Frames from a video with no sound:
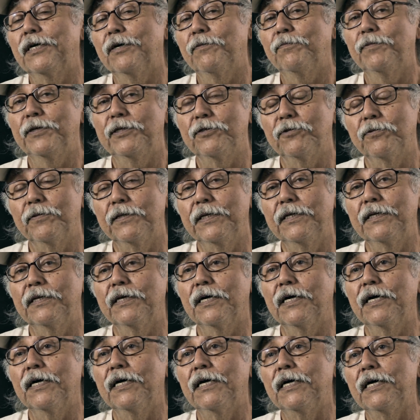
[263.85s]
between
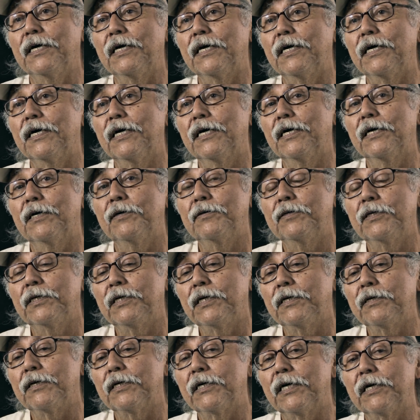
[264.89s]

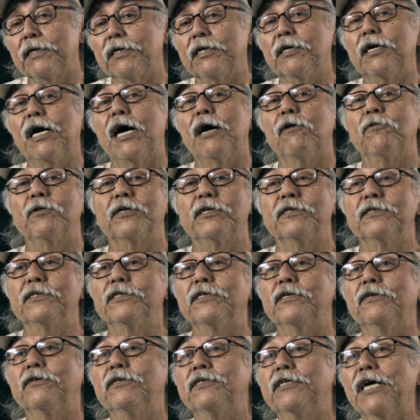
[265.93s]
I would
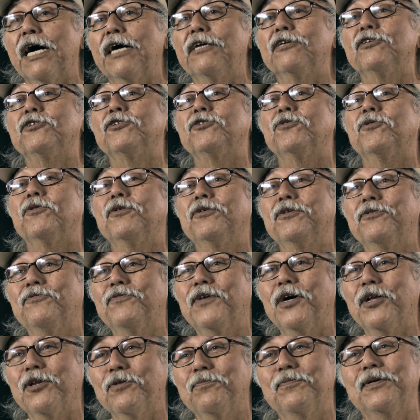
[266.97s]
consider dinosaur
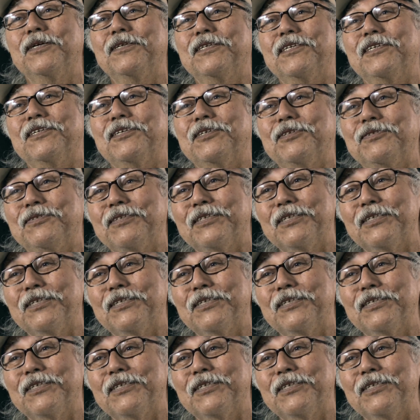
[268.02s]
developments,